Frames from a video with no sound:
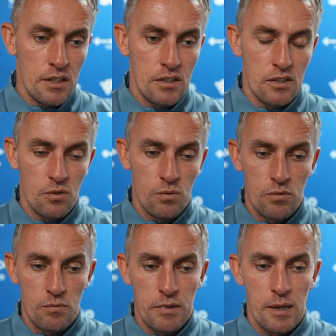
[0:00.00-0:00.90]
you know,
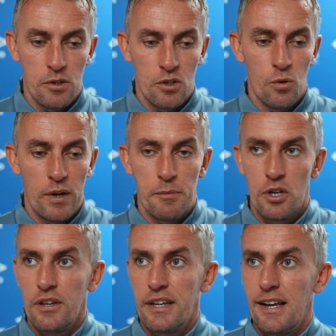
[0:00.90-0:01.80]
able to go way
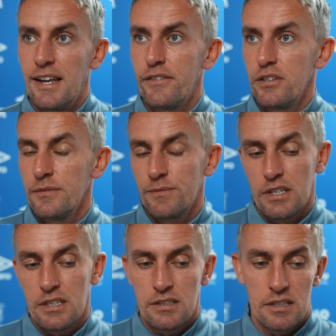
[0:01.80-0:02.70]
beyond that level.
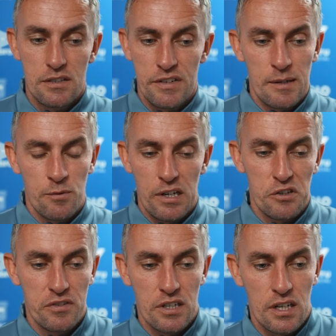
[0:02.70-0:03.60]
And he's developed well
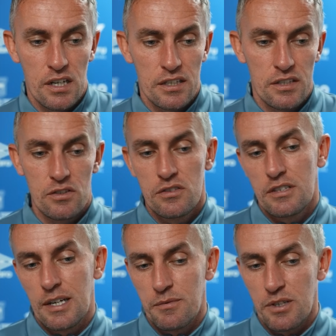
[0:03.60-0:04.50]
over the couple of years,
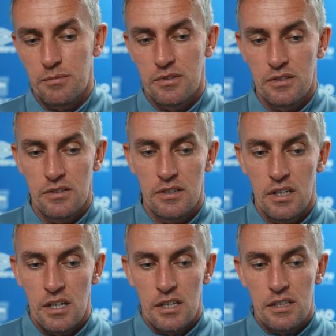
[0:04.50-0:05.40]
stepped up to
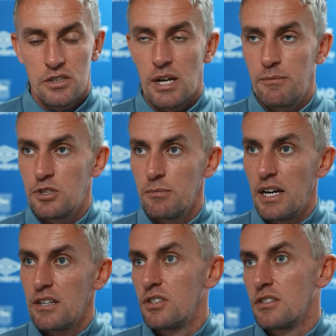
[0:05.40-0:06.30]
the Championship
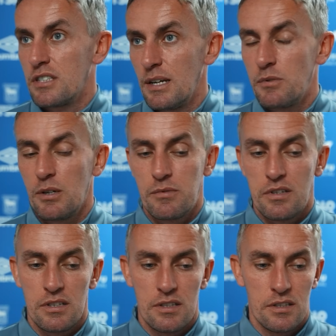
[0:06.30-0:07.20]
last year, stepped up
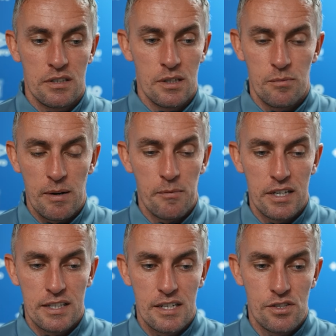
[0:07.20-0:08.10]
to the Premier
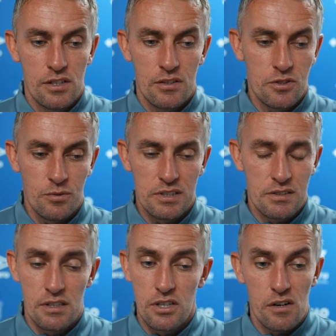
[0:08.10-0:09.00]
League this year. So he's
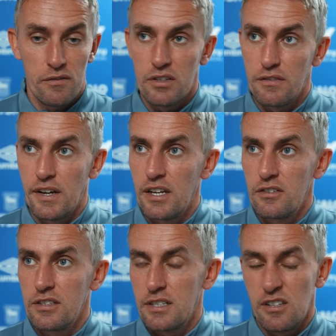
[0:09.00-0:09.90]
still young for a
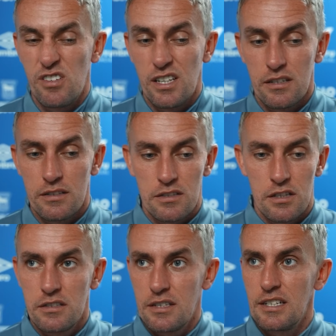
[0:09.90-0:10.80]
defender. He's still really in his
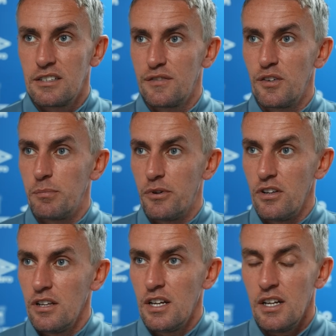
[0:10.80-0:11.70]
third season of
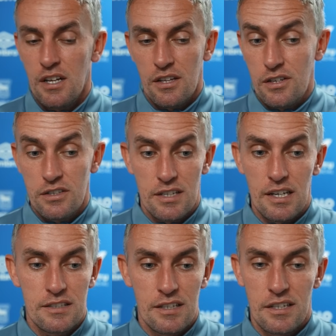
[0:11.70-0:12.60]
football, third
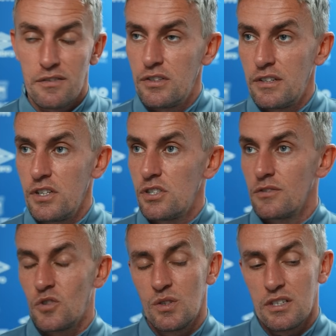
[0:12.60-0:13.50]
season in a different
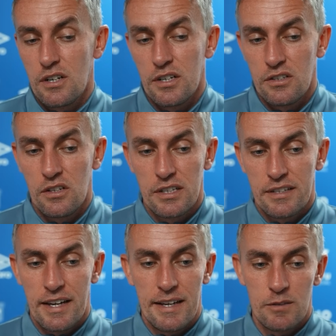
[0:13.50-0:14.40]
division. So he's learning all
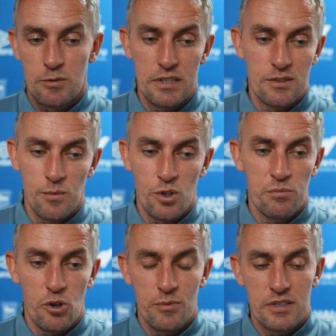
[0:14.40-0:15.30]
the time. There's been some
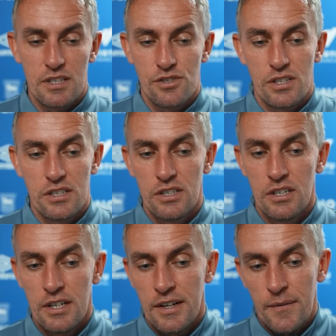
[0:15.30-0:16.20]
good moments this year.
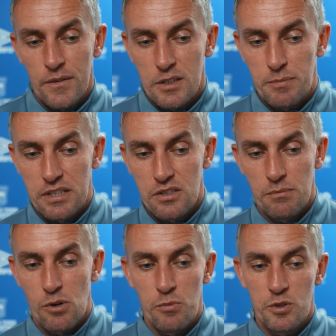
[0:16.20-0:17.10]
There's been
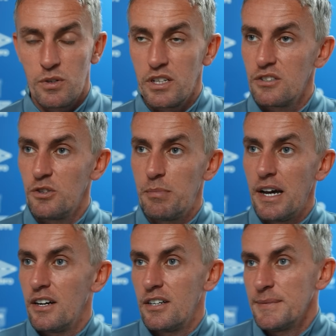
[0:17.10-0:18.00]
some moments where he can do
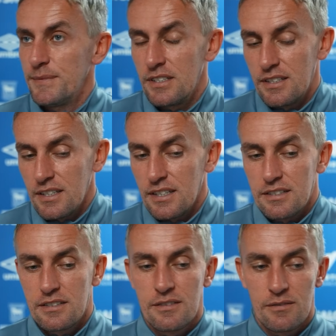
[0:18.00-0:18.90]
better. I think
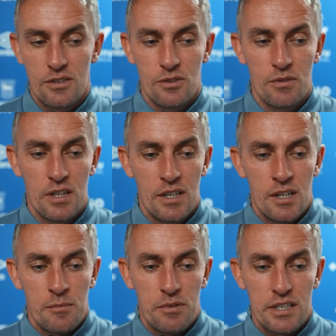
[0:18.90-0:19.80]
that's, you know,
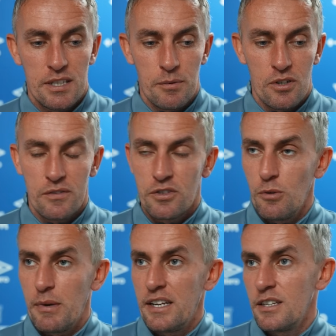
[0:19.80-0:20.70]
pretty typical of
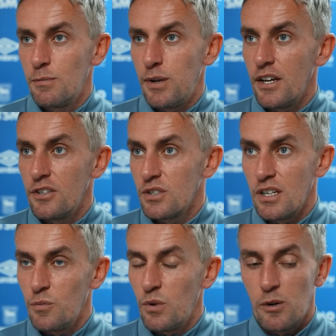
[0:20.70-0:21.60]
so many of the players
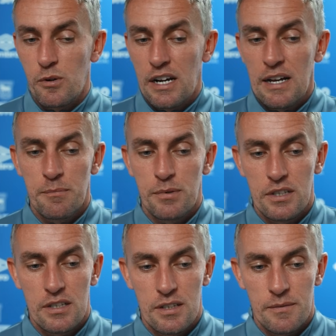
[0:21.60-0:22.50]
and where we're at.
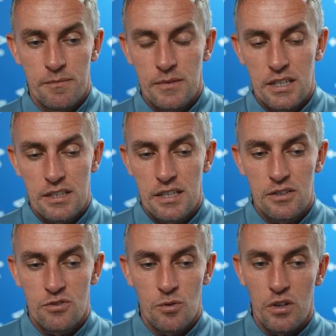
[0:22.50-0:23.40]
But he
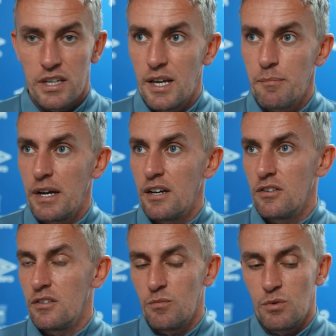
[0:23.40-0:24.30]
continues to want to get
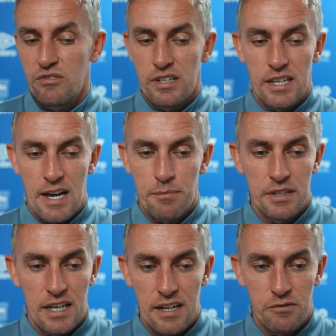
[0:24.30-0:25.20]
better, and we're
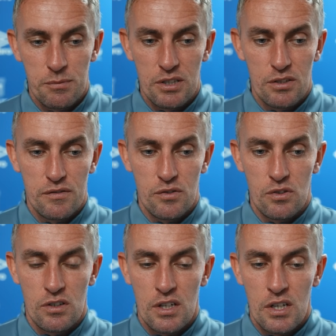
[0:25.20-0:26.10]
happy to have him here
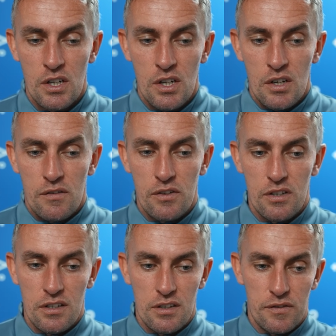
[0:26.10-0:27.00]
for
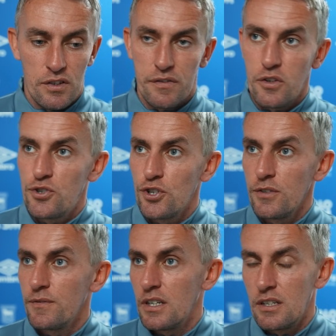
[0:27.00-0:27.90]
the
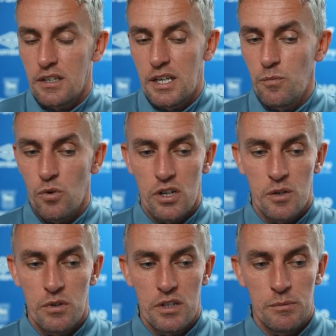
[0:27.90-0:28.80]
future and keep
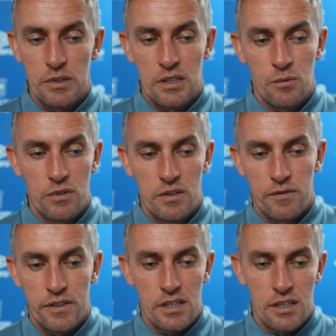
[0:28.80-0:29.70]
working with him. And we
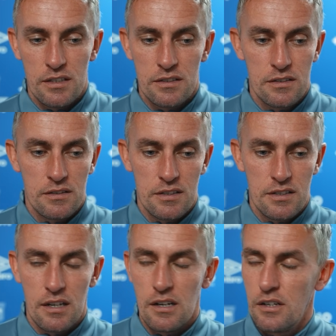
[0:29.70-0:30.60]
feel that there's
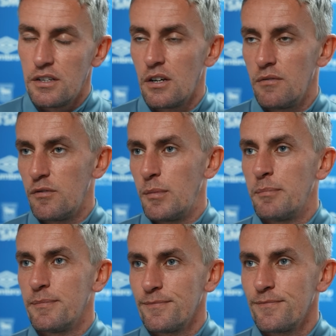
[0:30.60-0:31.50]
still a lot to come from him.